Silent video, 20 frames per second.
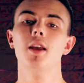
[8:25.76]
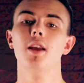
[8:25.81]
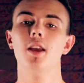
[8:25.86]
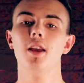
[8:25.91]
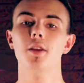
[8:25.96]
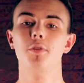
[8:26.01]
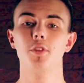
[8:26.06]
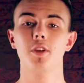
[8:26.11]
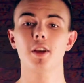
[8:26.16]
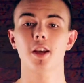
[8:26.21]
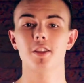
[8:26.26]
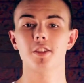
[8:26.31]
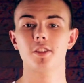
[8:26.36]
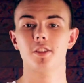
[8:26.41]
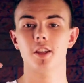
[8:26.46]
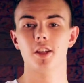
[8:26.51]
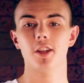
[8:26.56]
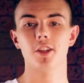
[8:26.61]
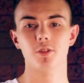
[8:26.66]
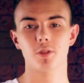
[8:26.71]
If you guys
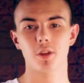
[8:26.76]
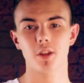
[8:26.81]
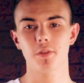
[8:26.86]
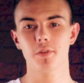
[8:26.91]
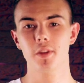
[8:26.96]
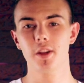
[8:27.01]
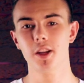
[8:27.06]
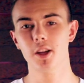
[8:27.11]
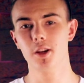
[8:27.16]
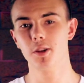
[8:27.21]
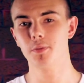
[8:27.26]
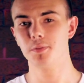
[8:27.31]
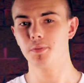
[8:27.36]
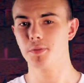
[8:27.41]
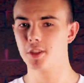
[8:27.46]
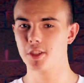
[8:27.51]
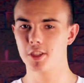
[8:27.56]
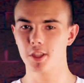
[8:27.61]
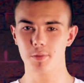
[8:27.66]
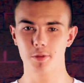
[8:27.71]
did enjoy the
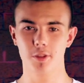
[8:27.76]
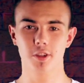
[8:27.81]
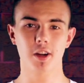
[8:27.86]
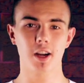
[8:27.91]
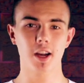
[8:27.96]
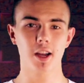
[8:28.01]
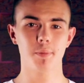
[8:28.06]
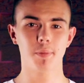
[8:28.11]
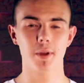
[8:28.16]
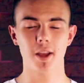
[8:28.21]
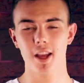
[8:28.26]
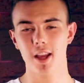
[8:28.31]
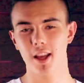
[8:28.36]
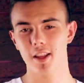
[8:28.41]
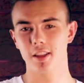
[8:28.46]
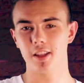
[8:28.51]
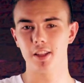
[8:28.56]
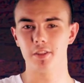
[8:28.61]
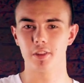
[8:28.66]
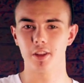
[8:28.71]
video, subscribe
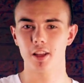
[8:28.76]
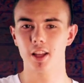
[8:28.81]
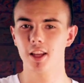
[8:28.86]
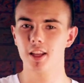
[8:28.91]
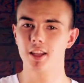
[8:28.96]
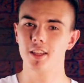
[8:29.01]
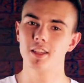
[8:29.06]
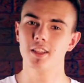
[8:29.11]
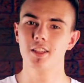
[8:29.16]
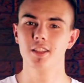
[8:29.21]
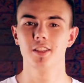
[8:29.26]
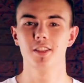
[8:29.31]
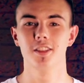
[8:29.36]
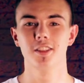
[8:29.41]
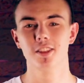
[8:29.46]
and leave a like.